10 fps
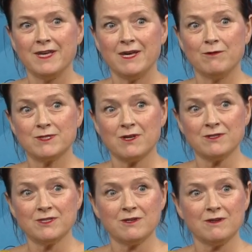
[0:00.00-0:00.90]
It was
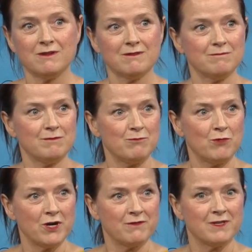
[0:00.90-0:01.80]
also
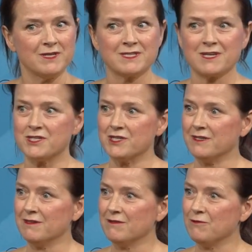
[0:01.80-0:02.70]
part of the
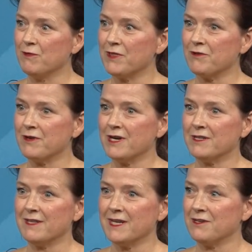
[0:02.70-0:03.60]
discussion whether or
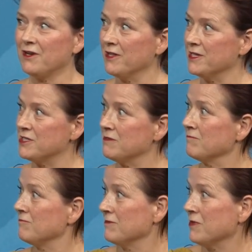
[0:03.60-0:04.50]
not that knowledge
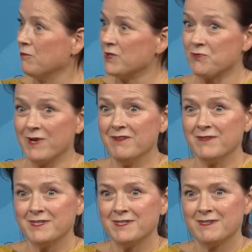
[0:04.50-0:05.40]
was
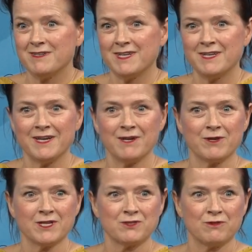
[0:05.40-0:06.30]
relevant in an
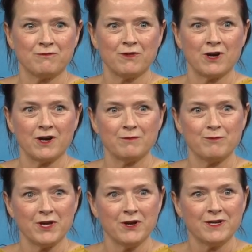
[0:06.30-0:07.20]
area so far
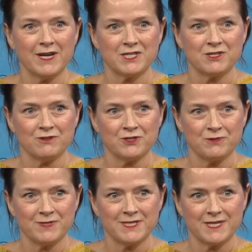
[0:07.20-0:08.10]
beyond national
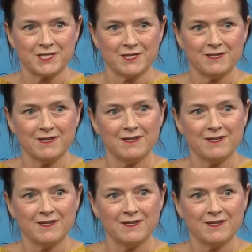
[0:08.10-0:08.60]
jurisdiction,